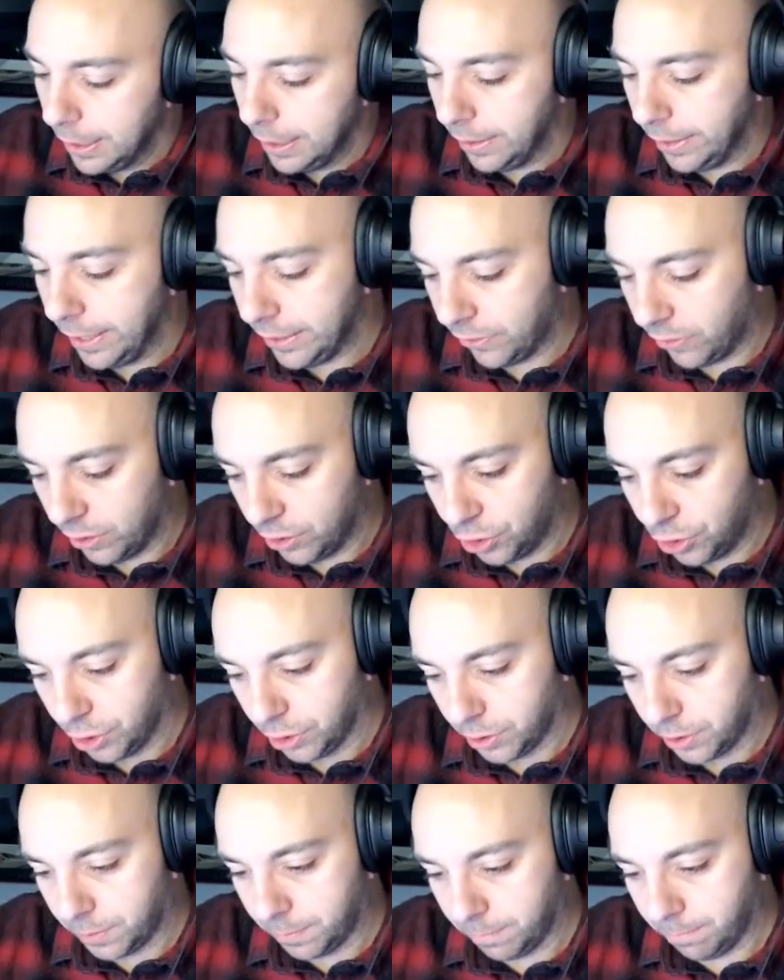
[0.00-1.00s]
This is
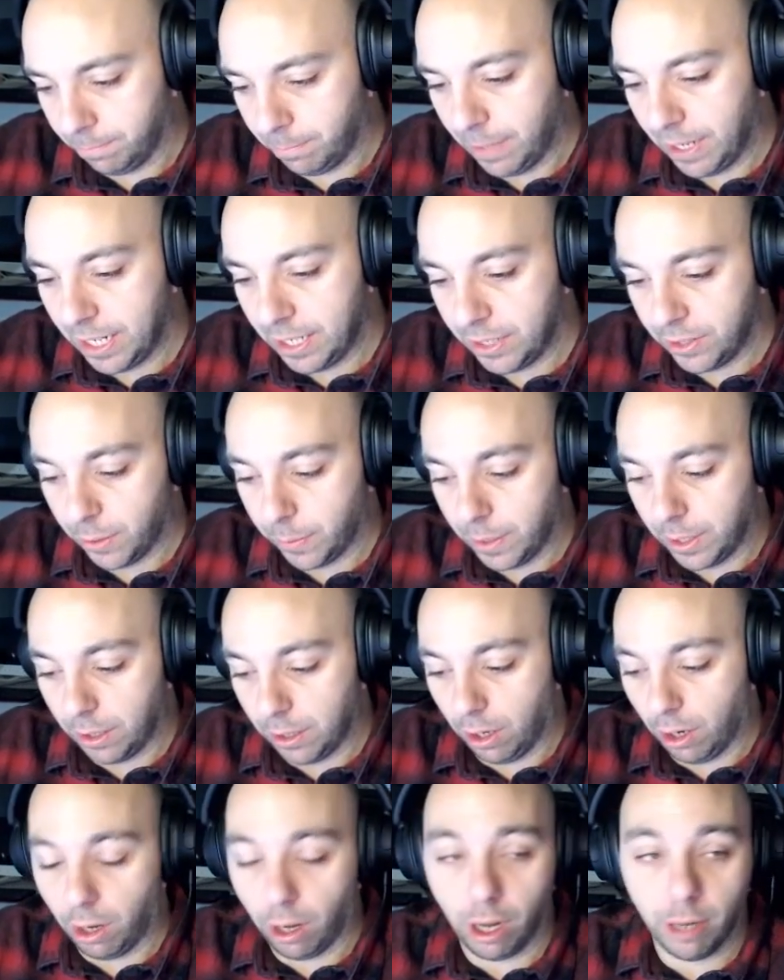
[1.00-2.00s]
just me doing
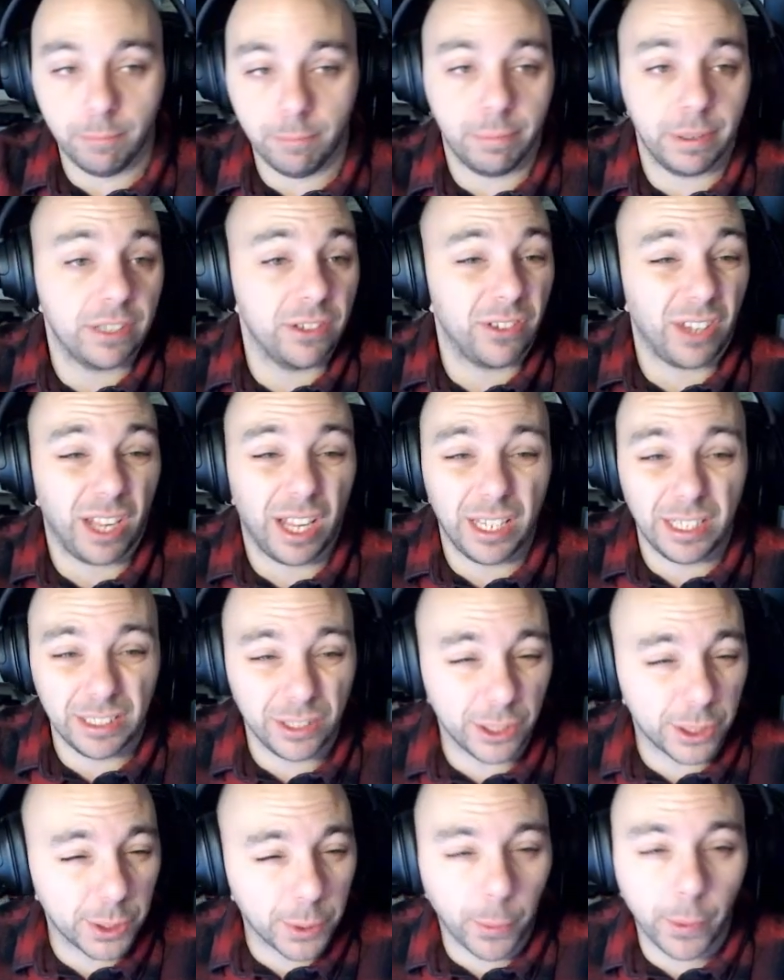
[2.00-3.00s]
art because I
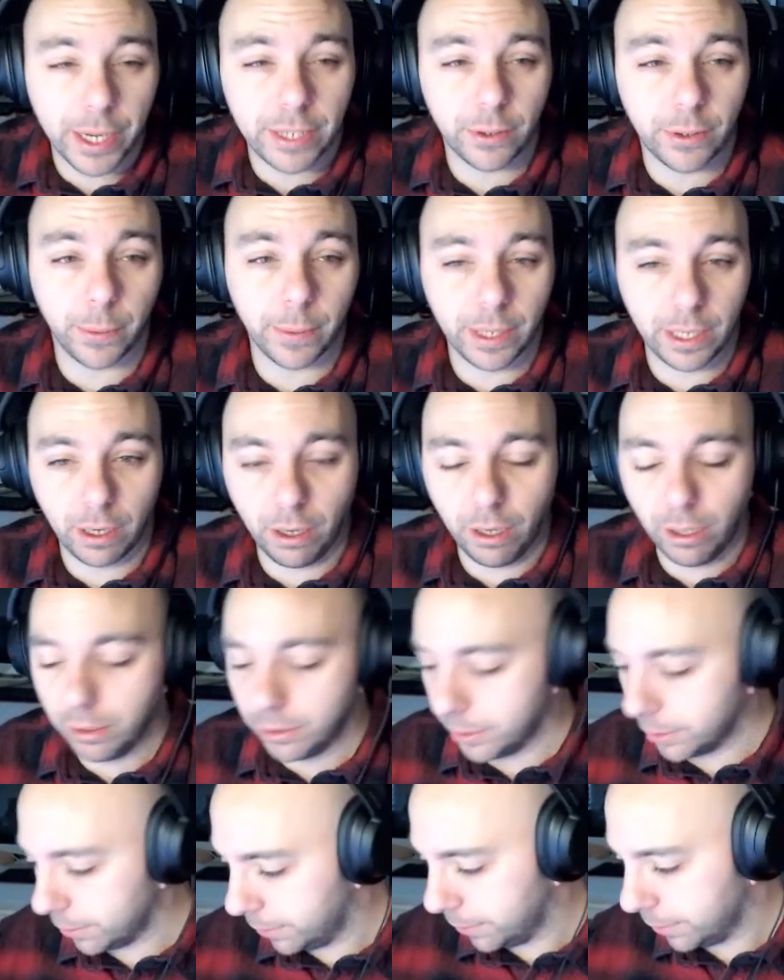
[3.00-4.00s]
enjoy doing art,